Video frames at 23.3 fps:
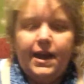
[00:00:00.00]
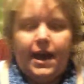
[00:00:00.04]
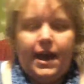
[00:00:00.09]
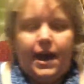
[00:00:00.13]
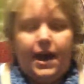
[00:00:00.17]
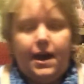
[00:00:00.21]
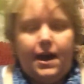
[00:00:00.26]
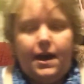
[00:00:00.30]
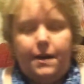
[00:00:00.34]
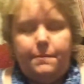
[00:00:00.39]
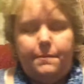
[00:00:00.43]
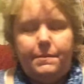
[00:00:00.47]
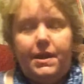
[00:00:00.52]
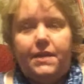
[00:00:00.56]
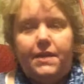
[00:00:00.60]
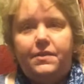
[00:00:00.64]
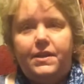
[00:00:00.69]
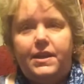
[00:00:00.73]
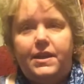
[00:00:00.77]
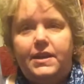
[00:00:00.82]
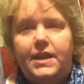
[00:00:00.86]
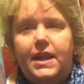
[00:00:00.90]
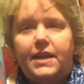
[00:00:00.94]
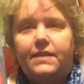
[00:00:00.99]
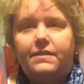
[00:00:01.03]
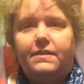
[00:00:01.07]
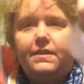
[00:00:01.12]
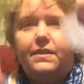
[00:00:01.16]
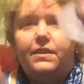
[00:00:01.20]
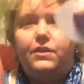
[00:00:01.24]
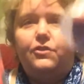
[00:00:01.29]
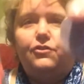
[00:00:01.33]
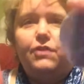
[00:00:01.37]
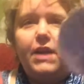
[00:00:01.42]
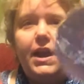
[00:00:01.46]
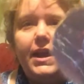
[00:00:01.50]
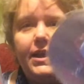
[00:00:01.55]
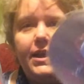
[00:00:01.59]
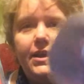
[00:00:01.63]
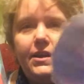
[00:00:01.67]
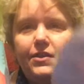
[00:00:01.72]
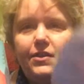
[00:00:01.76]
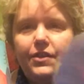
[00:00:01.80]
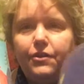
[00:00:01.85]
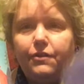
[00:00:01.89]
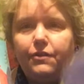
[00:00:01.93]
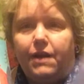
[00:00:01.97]
and then next to the dragon
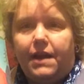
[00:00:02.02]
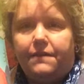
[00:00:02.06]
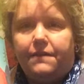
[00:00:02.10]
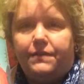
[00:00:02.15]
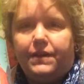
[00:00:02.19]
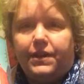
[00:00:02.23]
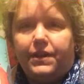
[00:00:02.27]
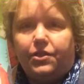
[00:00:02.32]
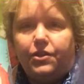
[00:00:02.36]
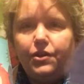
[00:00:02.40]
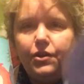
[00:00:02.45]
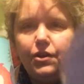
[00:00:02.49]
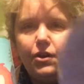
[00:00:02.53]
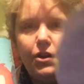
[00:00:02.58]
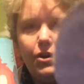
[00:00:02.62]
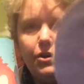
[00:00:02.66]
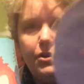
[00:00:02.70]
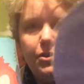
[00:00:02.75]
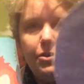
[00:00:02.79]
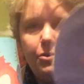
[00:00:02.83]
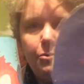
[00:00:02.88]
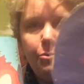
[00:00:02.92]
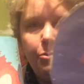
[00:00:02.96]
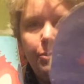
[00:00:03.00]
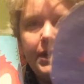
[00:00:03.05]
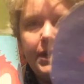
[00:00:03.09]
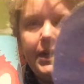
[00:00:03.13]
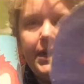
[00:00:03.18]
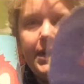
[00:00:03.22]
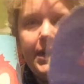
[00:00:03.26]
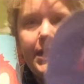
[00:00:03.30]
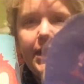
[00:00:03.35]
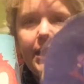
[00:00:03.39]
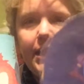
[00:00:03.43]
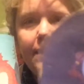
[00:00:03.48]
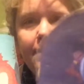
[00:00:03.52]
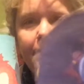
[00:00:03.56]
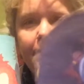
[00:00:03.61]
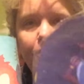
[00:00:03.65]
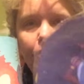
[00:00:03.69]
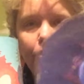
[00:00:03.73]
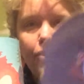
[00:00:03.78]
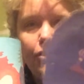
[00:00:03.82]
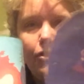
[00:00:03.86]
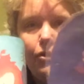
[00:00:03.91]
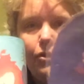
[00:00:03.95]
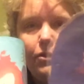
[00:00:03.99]
in the graphic there are 3
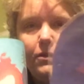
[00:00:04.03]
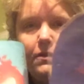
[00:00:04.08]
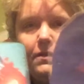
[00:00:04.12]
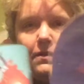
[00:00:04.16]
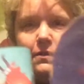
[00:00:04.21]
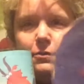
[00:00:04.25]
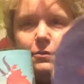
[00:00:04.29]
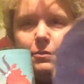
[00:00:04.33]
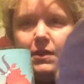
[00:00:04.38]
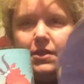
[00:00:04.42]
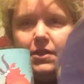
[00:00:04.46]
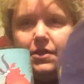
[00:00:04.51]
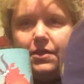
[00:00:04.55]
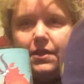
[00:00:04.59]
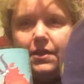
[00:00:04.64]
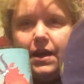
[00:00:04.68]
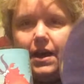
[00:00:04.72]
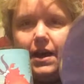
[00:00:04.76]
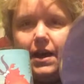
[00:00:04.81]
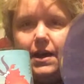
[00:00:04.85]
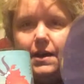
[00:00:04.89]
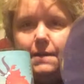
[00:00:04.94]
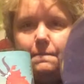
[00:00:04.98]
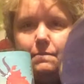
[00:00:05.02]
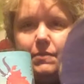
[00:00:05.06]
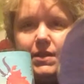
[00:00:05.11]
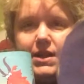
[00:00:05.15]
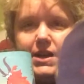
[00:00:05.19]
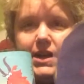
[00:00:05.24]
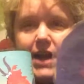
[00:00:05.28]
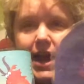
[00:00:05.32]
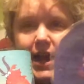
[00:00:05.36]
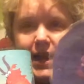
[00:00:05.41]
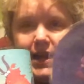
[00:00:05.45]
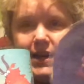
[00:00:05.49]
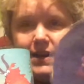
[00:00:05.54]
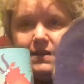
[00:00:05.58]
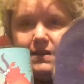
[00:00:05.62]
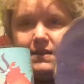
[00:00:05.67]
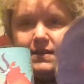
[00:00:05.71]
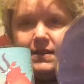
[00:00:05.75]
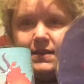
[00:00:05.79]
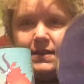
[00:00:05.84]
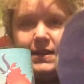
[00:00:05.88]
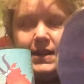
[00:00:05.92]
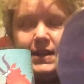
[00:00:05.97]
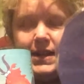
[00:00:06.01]
circles with the
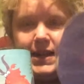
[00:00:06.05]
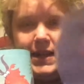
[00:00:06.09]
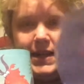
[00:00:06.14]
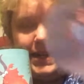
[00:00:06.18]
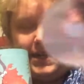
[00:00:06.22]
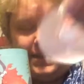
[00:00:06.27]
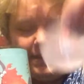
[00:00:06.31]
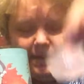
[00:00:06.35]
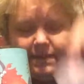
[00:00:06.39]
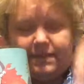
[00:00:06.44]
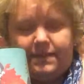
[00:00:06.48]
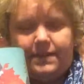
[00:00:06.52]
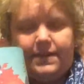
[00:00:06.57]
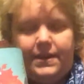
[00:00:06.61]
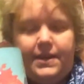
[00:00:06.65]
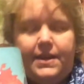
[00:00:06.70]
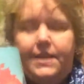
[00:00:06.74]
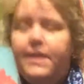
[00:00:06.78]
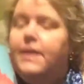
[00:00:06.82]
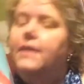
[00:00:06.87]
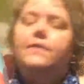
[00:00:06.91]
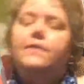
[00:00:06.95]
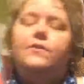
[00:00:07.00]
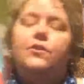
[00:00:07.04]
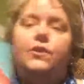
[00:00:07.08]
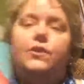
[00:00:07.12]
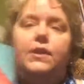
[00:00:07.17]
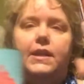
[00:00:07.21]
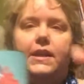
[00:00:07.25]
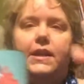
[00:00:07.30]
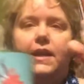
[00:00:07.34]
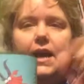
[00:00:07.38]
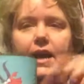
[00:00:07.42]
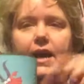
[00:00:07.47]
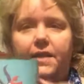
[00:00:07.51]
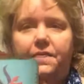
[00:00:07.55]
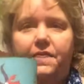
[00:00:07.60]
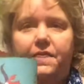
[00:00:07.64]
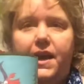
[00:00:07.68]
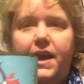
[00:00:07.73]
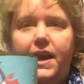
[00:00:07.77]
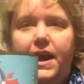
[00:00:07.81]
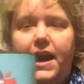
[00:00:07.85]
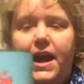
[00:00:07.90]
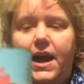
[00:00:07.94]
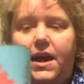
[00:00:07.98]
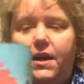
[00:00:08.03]
knight in it. So you're going to cut
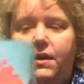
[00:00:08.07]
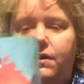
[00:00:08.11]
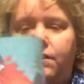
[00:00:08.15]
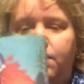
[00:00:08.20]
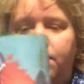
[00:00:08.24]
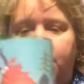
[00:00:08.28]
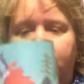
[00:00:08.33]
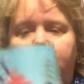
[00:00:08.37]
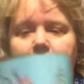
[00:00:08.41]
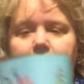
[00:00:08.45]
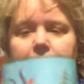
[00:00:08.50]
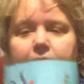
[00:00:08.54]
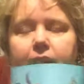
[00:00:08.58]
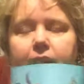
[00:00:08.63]
that out,